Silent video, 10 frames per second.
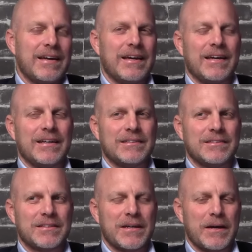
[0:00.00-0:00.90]

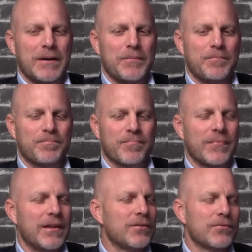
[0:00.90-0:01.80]
And
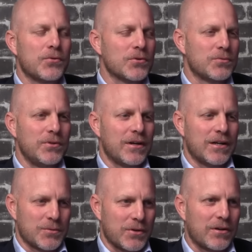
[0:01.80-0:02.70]
then, of course, when you
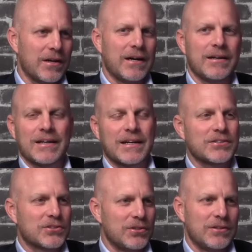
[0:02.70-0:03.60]
guys went online,
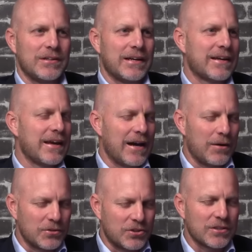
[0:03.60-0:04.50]

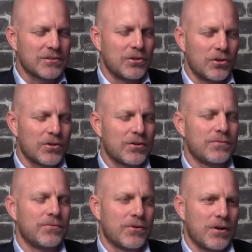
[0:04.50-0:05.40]
I would just look
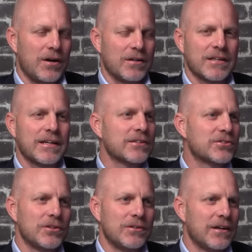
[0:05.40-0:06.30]
for cars. And I
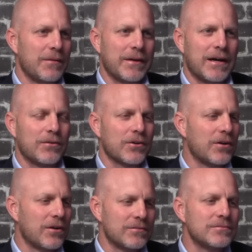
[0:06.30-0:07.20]
would
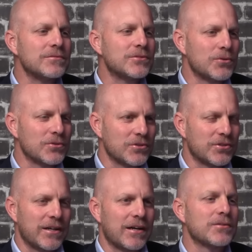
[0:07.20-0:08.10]
go on to
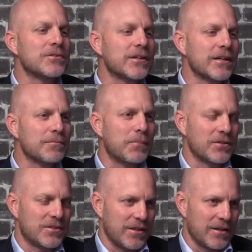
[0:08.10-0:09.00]
AutoTrader. I was looking at
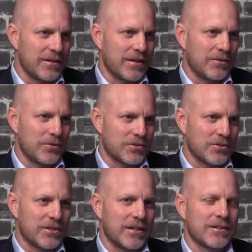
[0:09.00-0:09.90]
boats the other day on
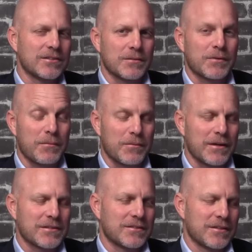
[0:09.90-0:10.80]
AutoTrader because I'm coming
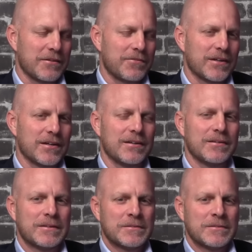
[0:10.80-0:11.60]
back to South Africa.